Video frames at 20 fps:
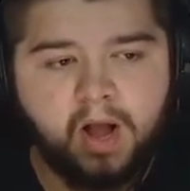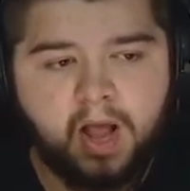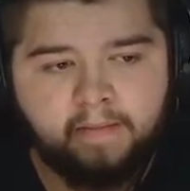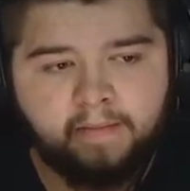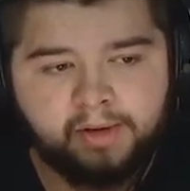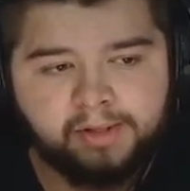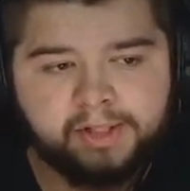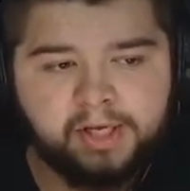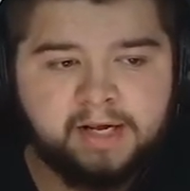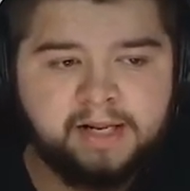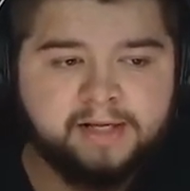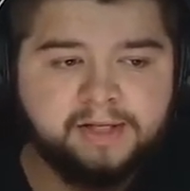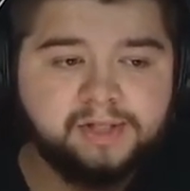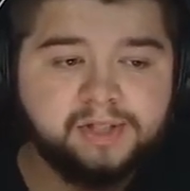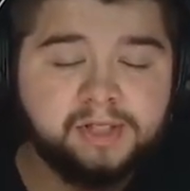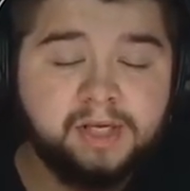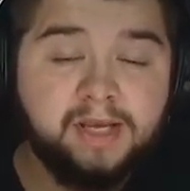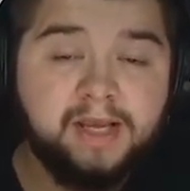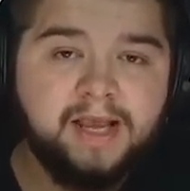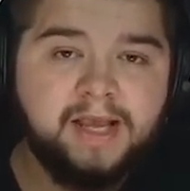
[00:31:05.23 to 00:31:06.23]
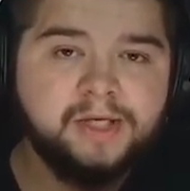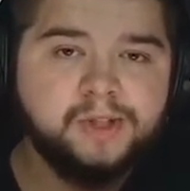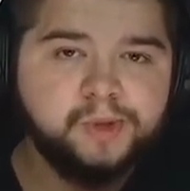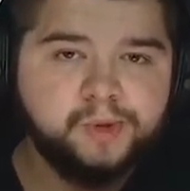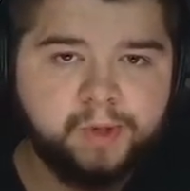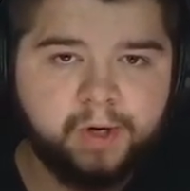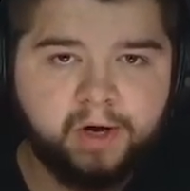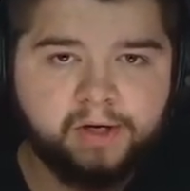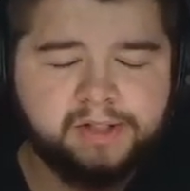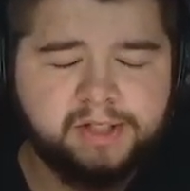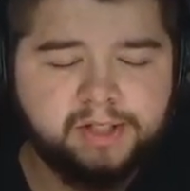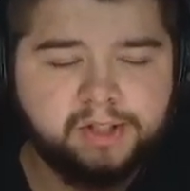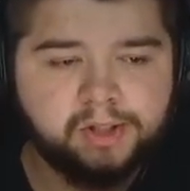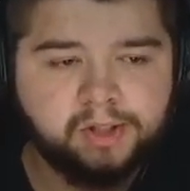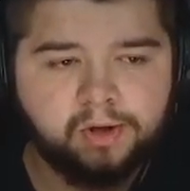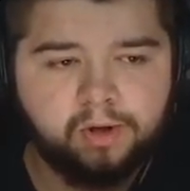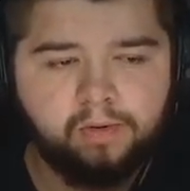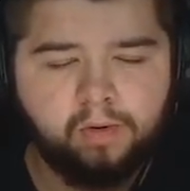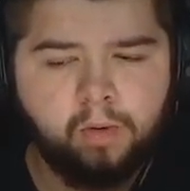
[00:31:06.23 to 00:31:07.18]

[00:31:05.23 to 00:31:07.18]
But Zielinski is 32,